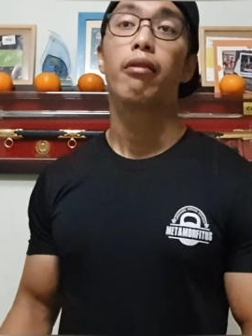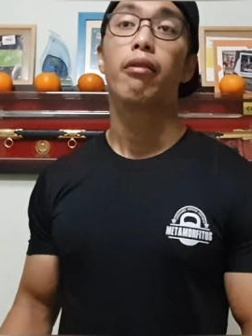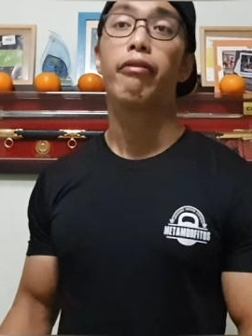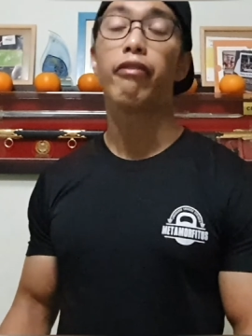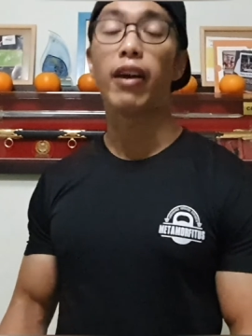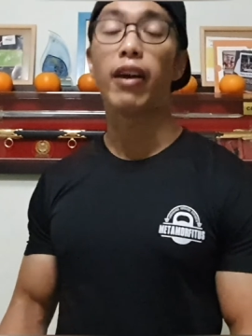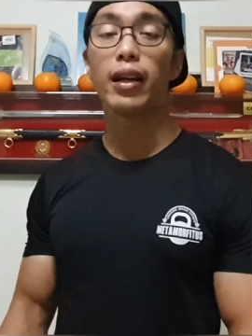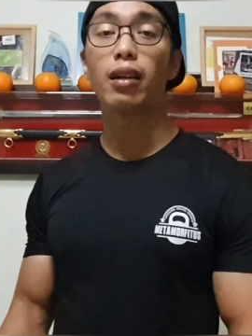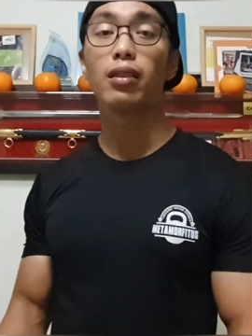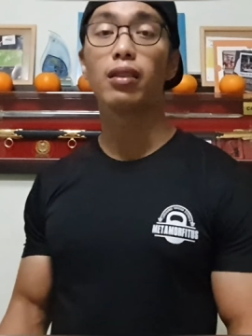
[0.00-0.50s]

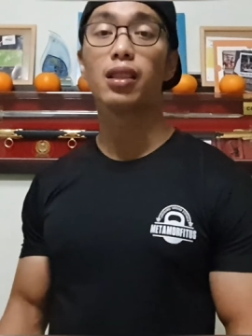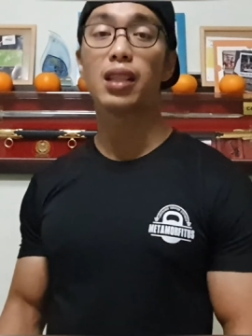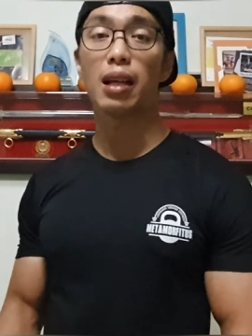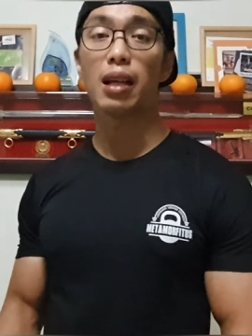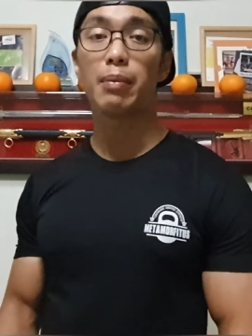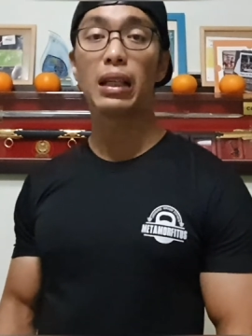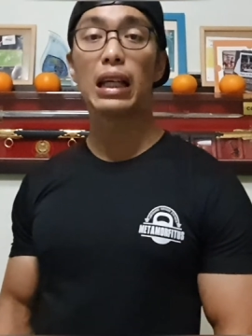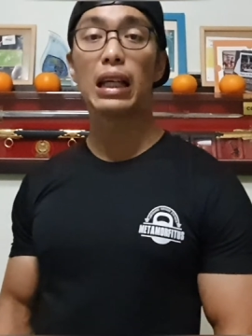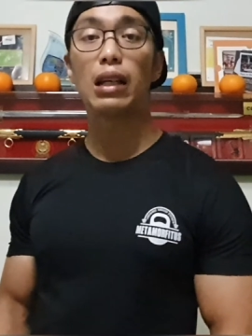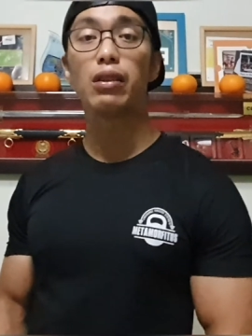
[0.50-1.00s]
Find out the
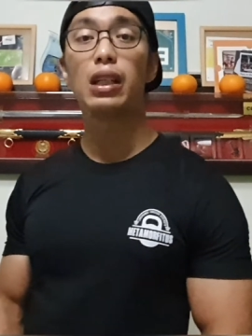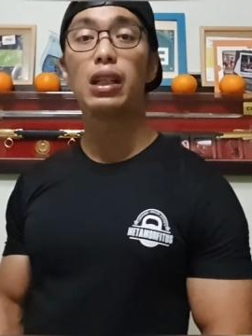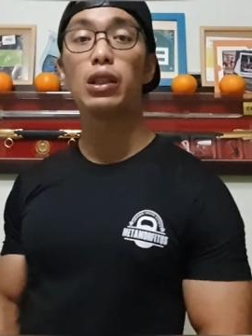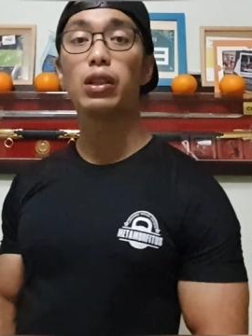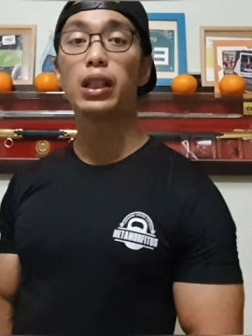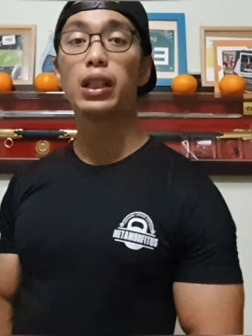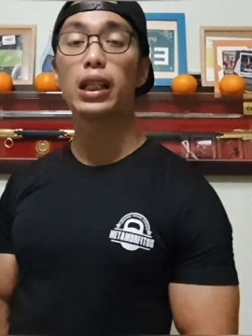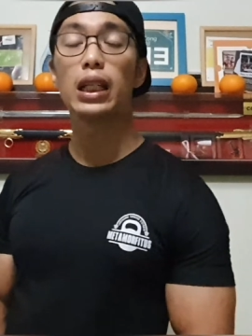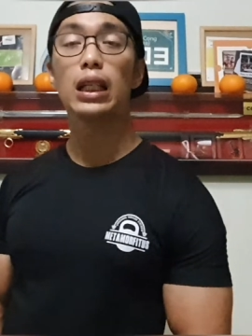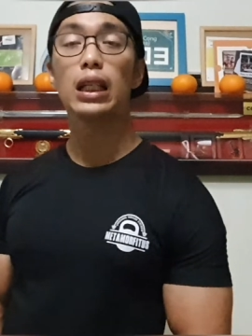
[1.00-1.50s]
timing that you need
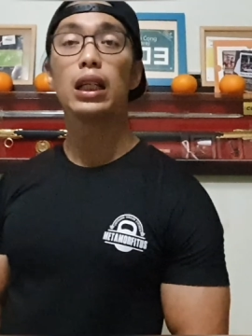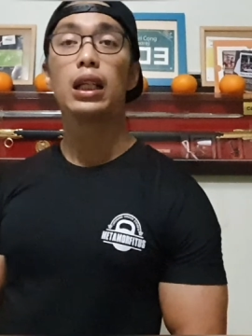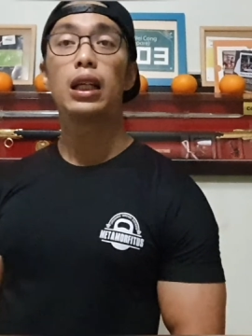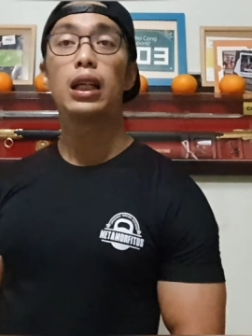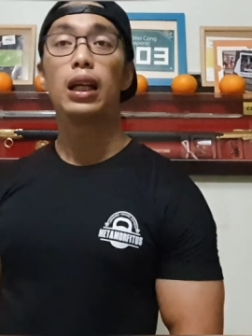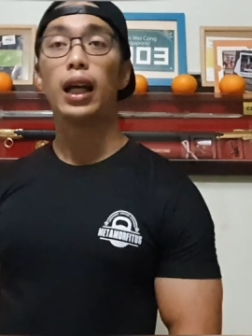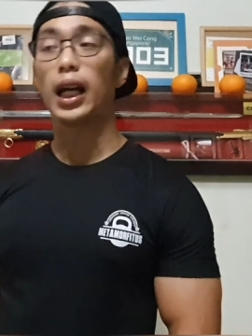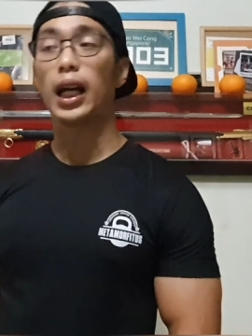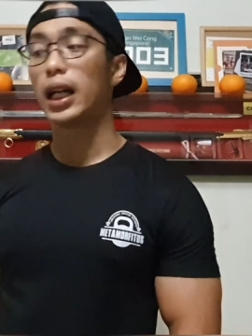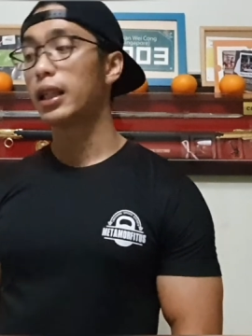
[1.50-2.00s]
to hit,
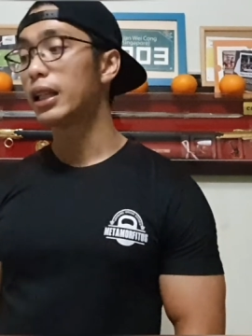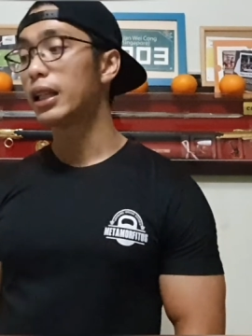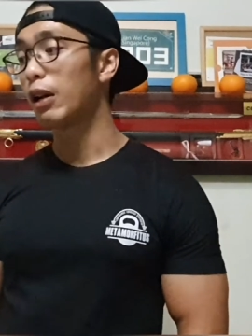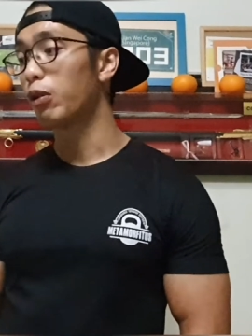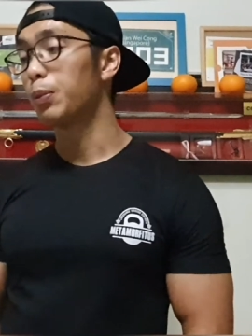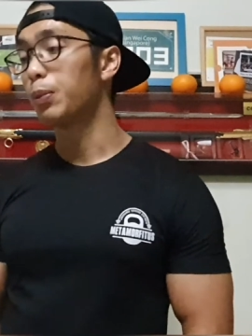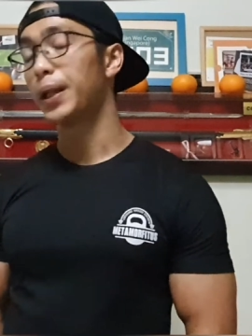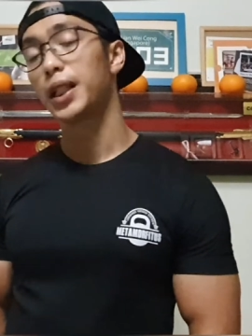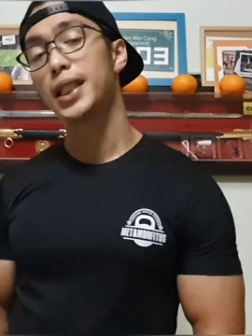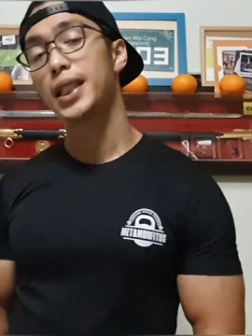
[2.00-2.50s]
and that
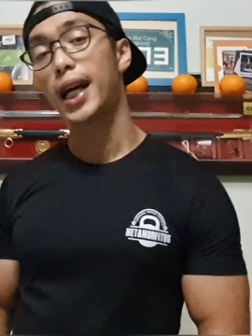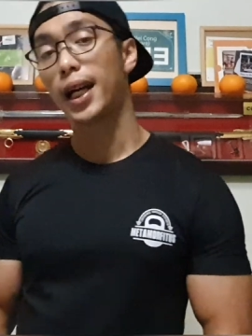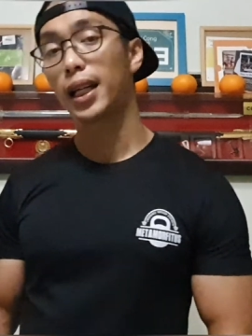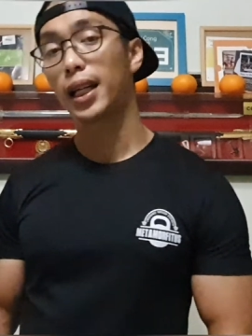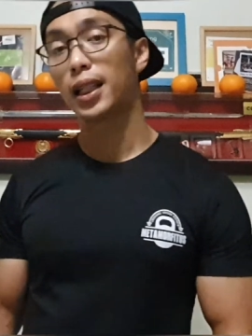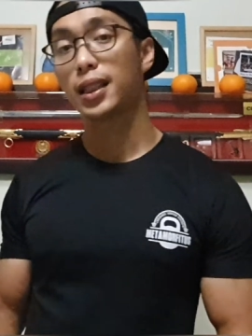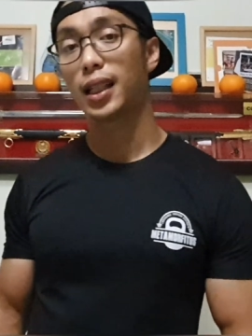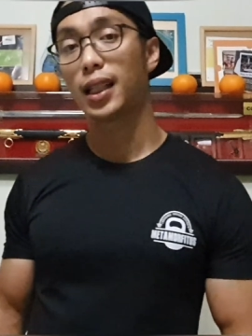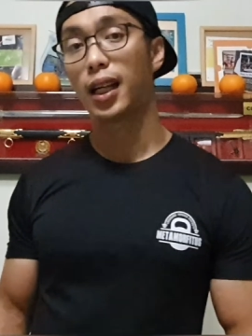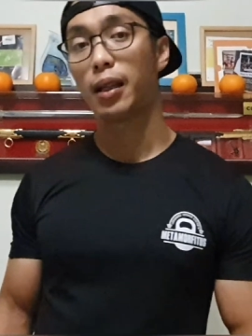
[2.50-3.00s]
will be a
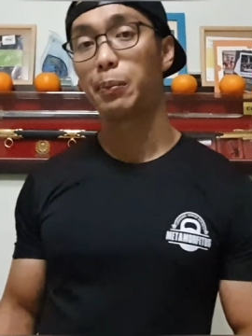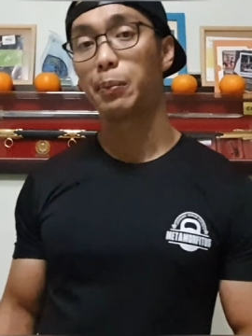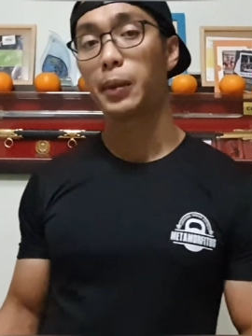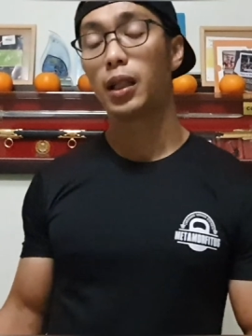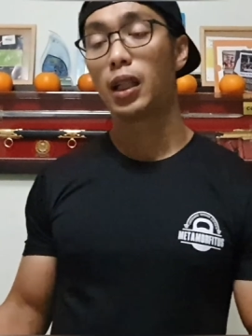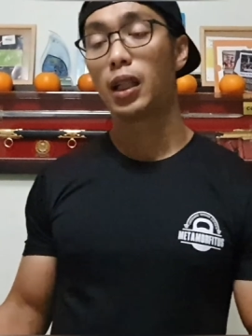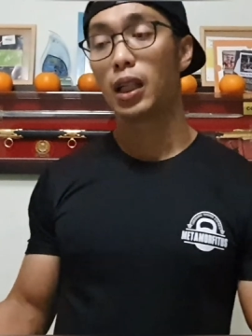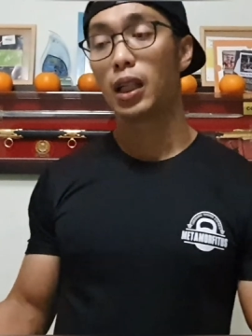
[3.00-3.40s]
target time